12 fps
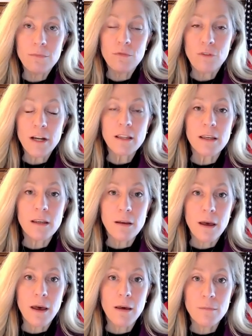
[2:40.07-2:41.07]
frankly,
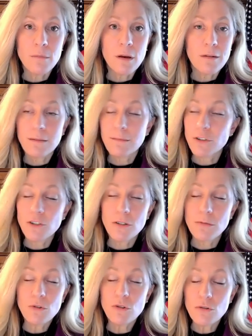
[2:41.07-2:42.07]

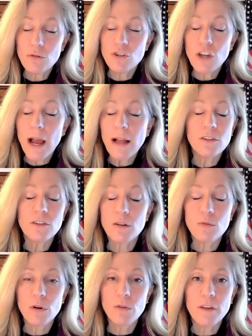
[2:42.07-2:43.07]
just challenge
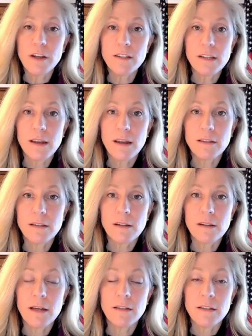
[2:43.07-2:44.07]
that we're facing as
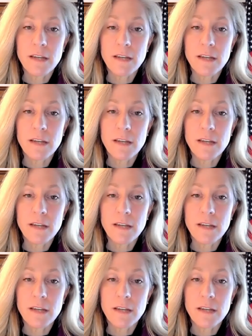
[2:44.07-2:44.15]
a